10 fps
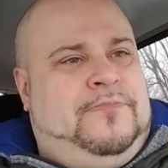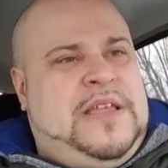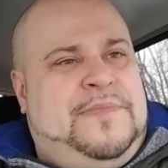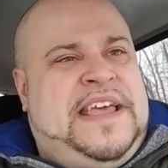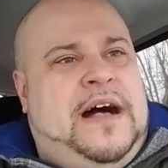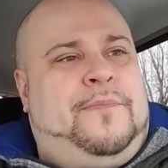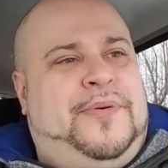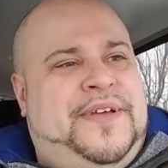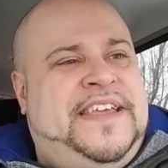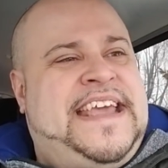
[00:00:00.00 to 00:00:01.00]
Maybe help
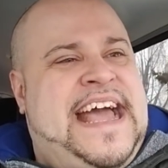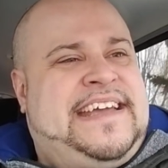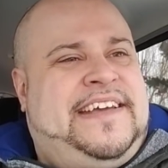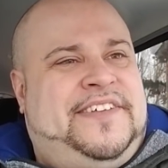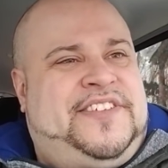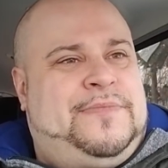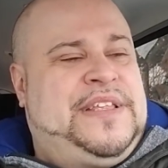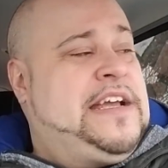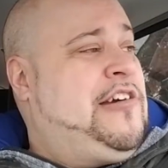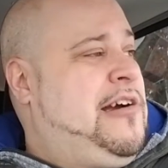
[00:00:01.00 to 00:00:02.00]
yank some of
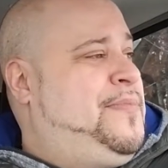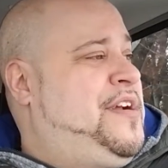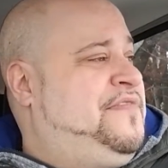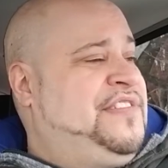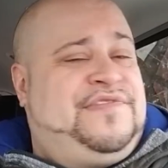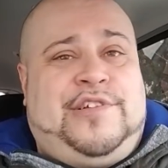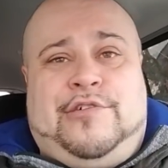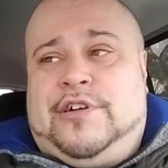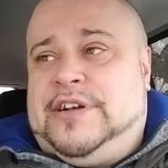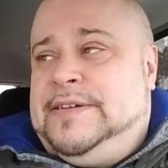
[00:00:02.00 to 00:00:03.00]
that carpet off the
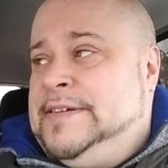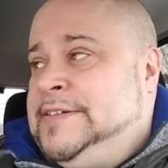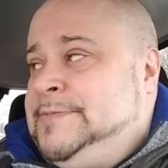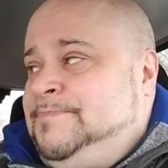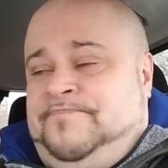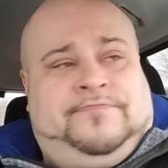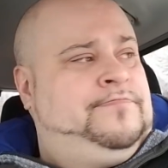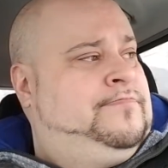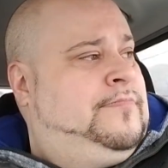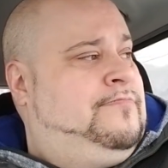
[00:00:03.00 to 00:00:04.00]
floor.
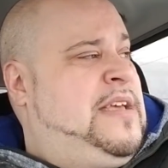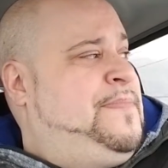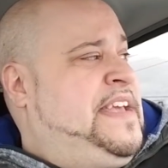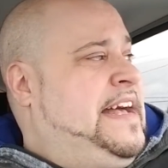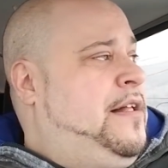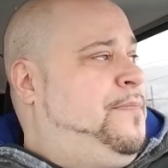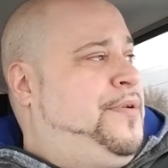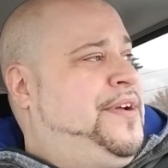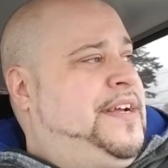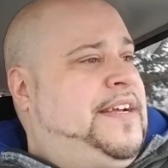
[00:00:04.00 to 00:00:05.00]
Maybe help
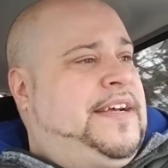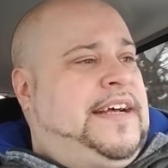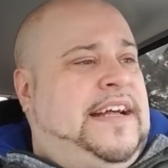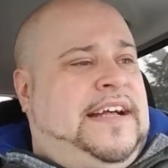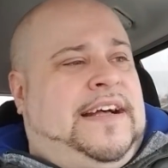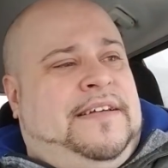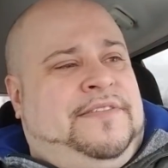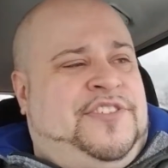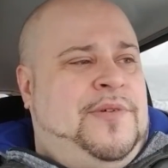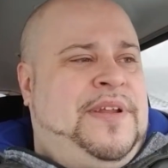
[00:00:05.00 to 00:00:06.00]

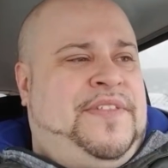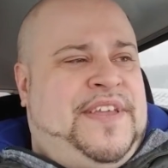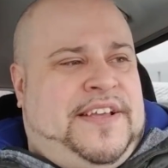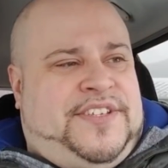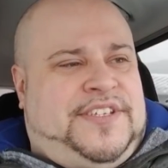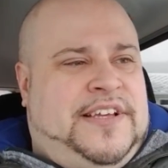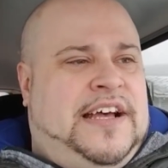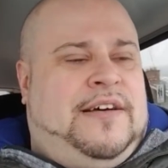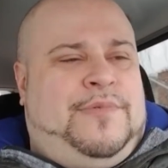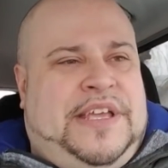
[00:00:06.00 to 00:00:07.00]
so many things
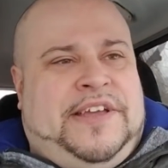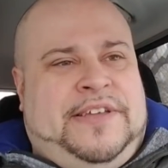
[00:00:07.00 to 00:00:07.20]
we could,